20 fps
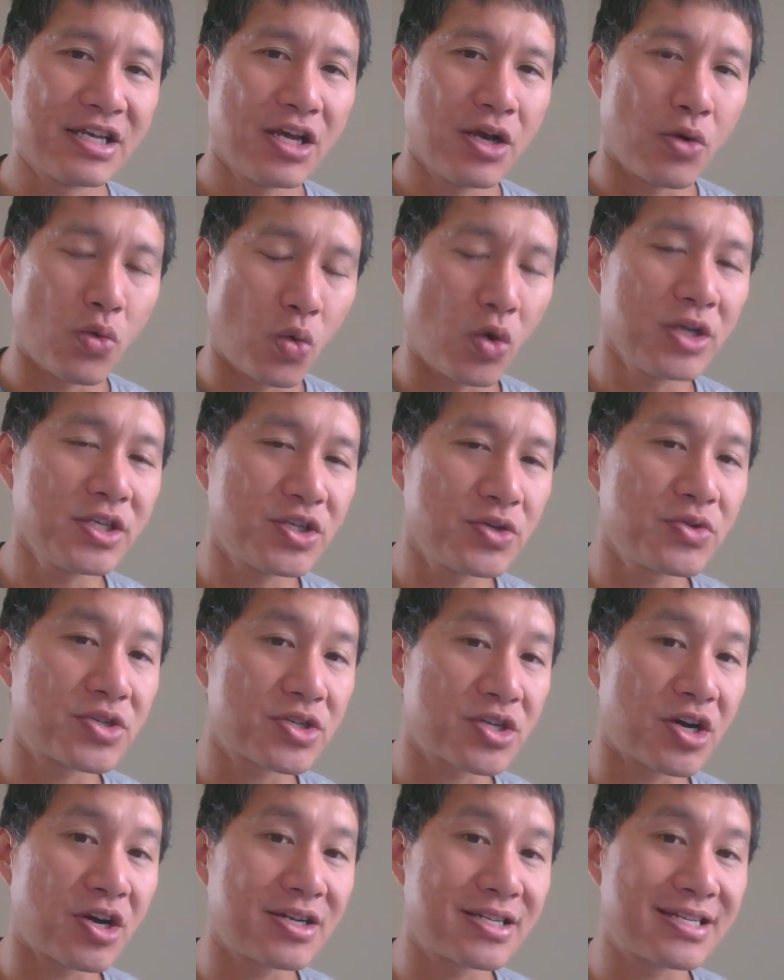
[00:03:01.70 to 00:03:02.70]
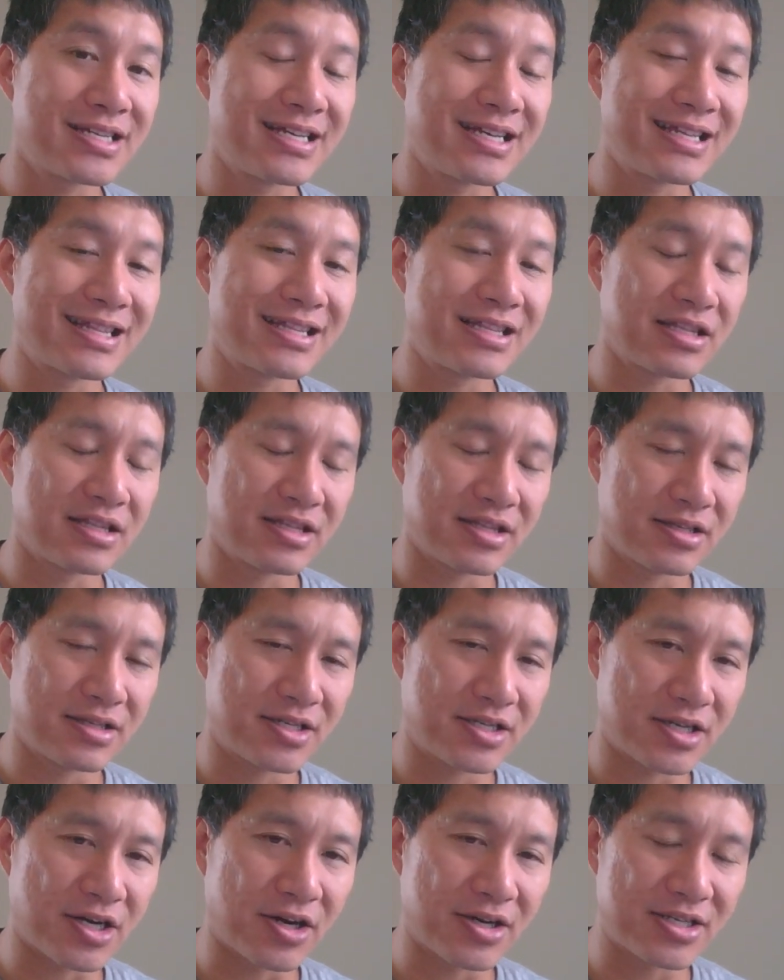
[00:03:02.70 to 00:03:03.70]
once you start seeing
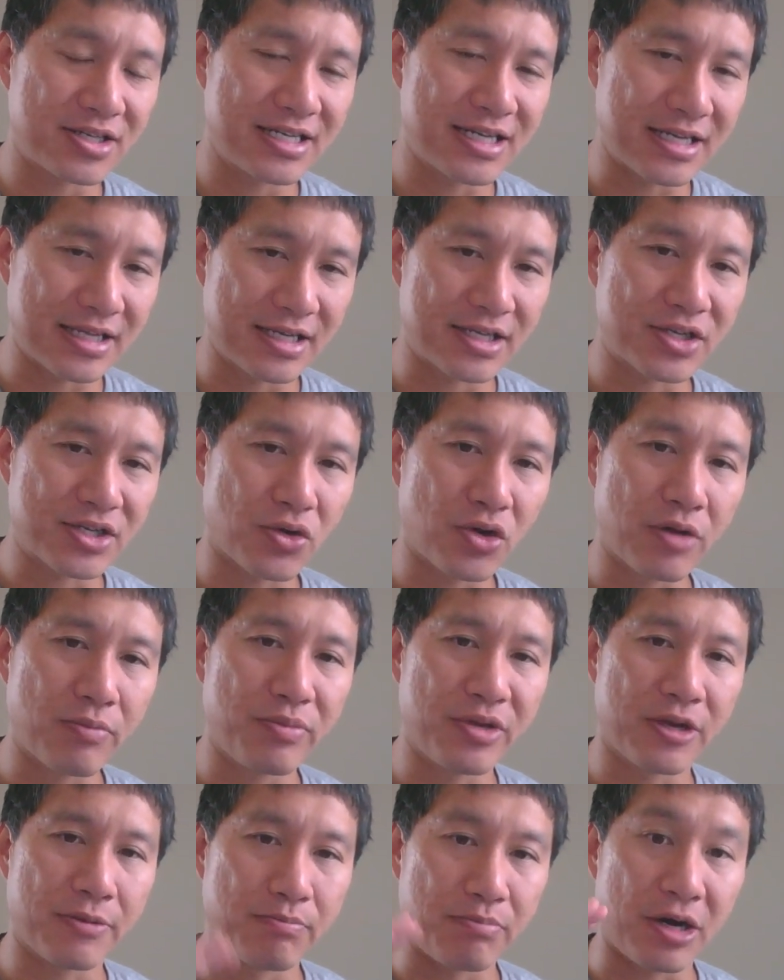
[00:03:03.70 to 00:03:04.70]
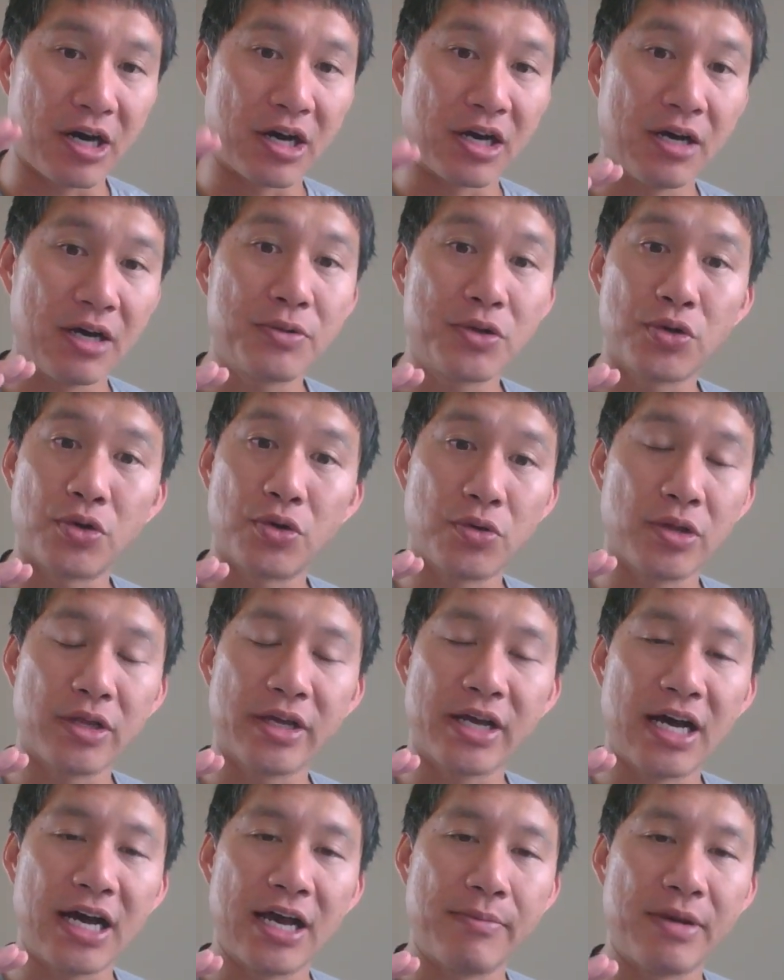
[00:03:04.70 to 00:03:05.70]
start seeing this coin being bought up to a
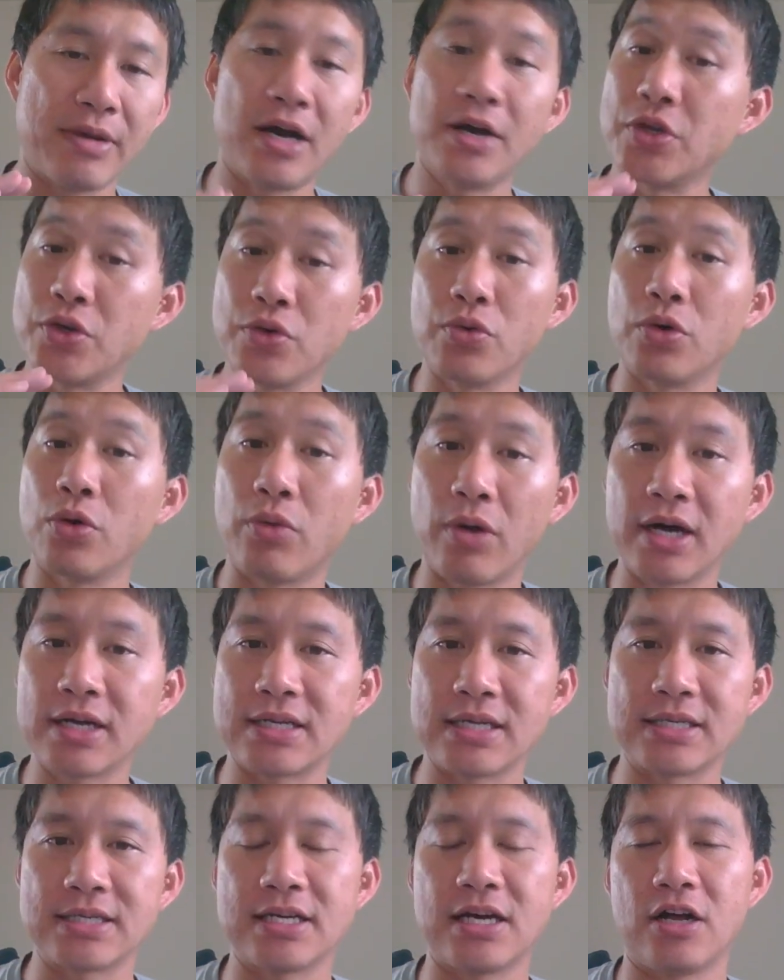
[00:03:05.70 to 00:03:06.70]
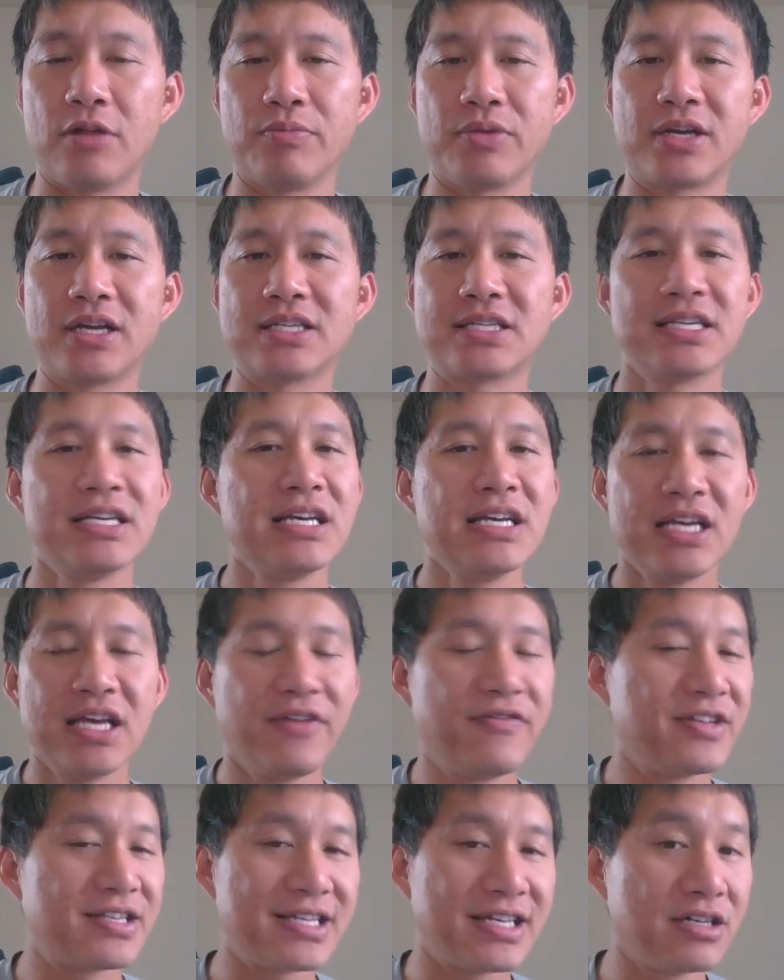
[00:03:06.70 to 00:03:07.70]
really high amount, you will want to sell because
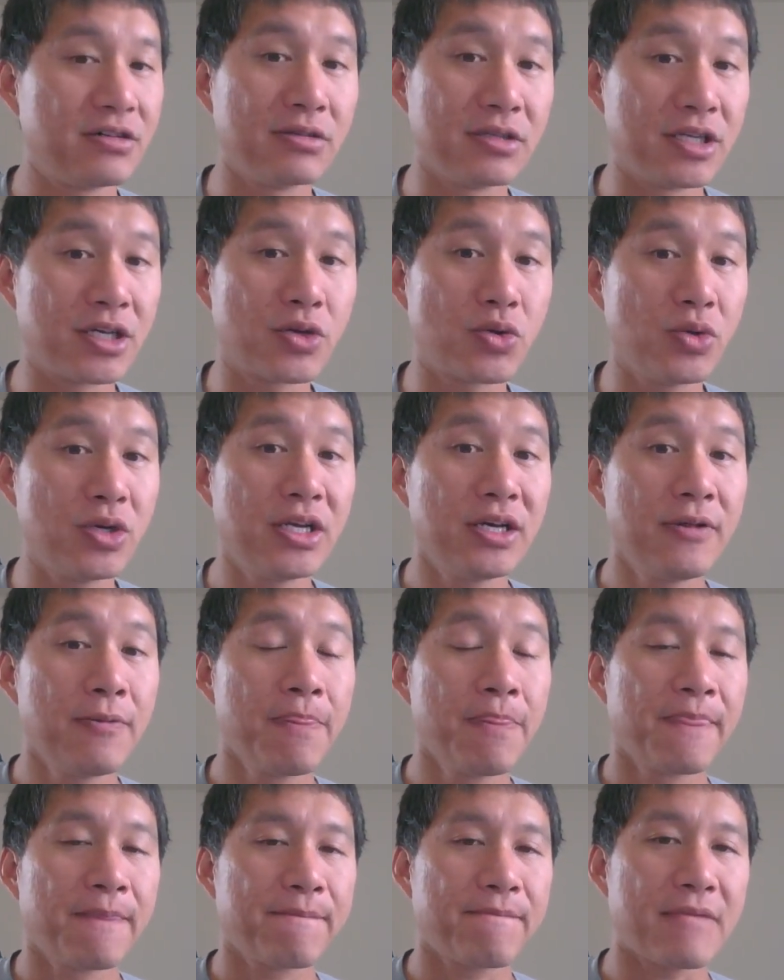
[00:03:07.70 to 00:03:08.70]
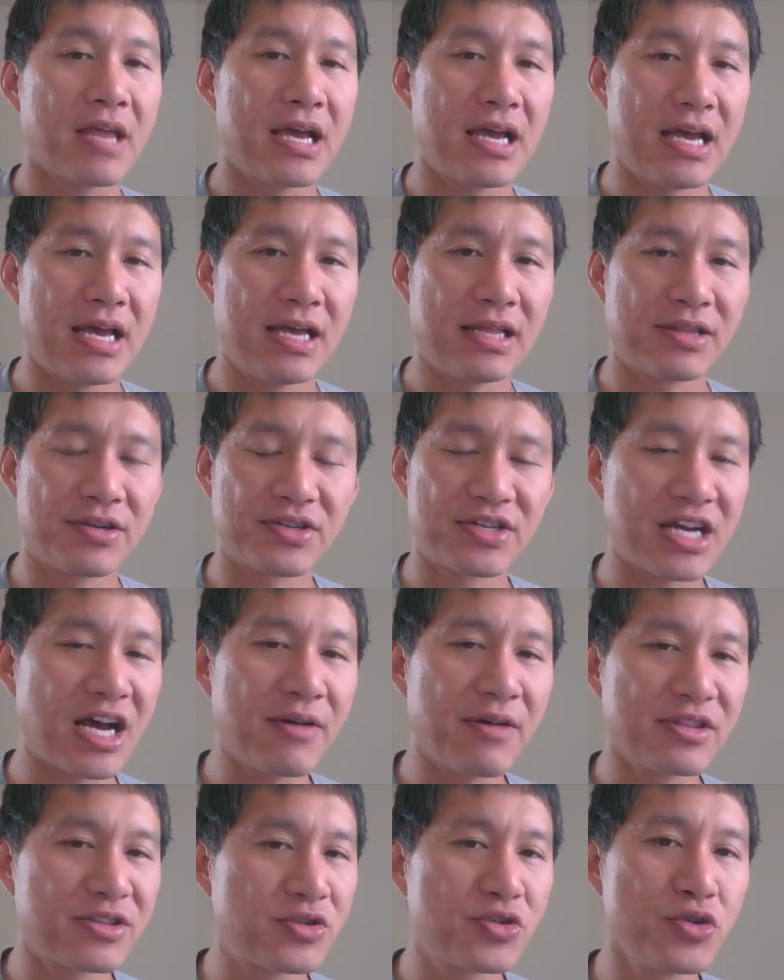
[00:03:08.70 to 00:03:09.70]
if it's illiquid, there's
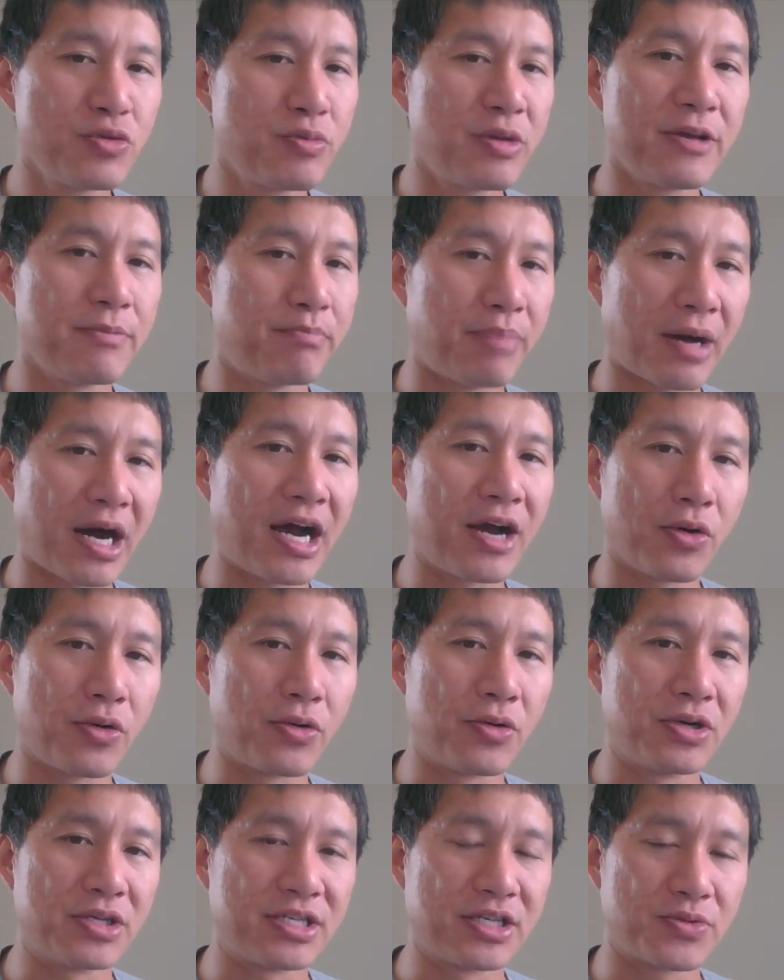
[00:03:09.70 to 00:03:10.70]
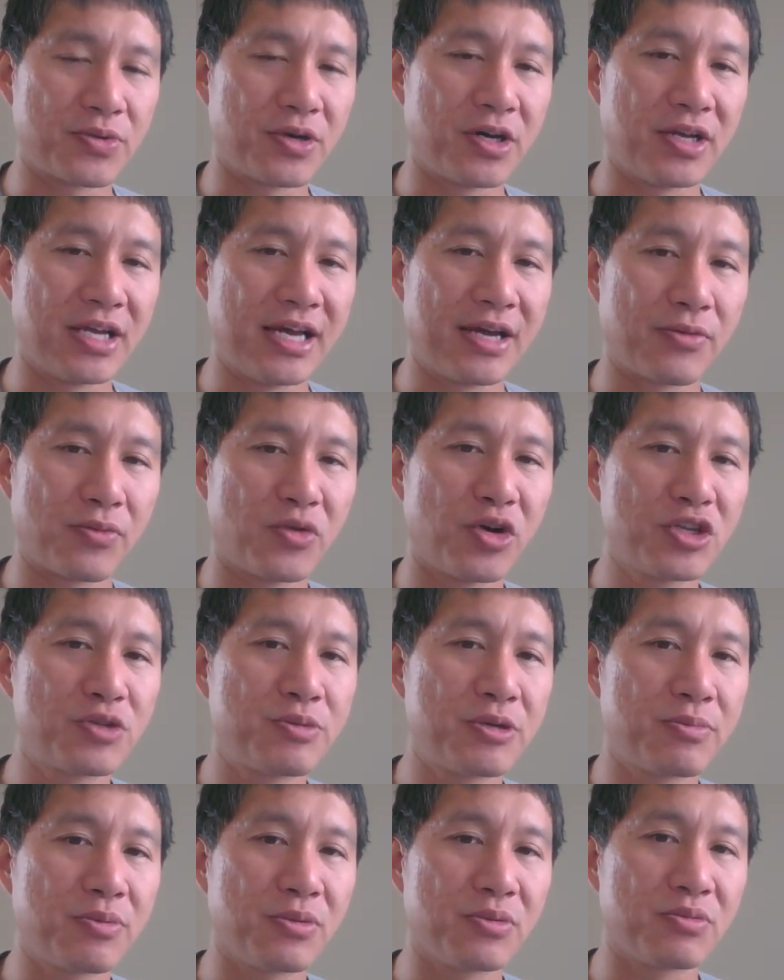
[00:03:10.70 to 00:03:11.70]
not too many buy orders as well. And once
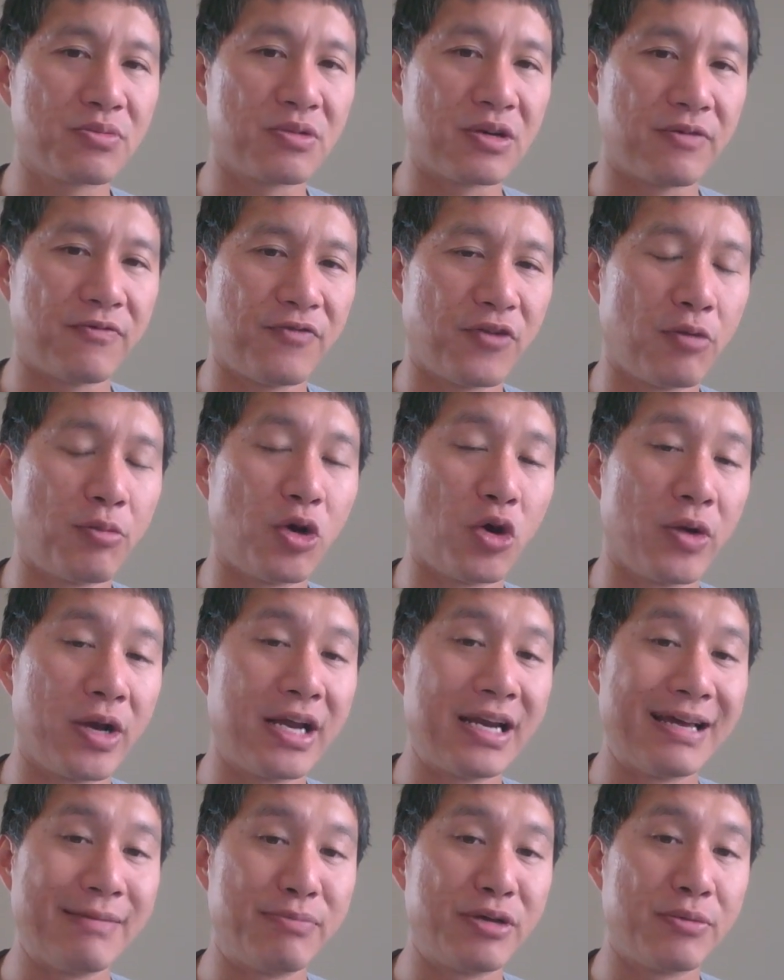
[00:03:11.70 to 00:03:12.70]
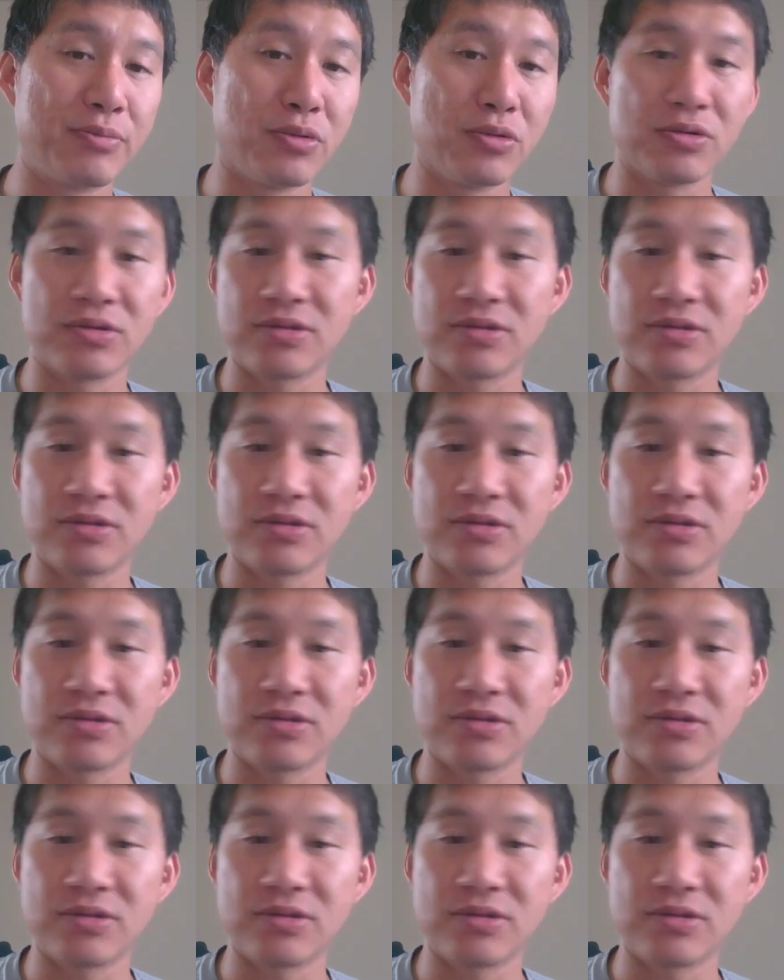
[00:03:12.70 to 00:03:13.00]
people FOMO in and people